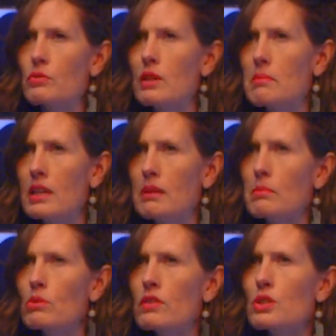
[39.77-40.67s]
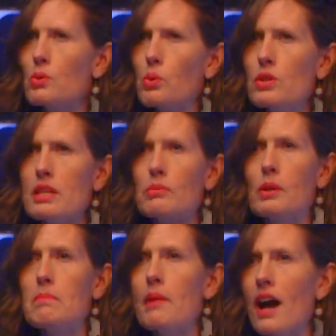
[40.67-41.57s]
we mean moving towards a more
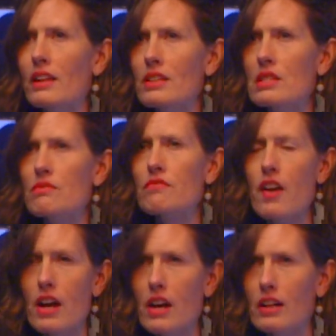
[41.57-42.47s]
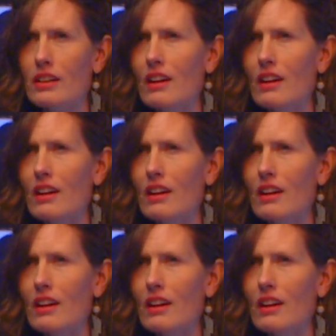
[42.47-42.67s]
balanced, fair,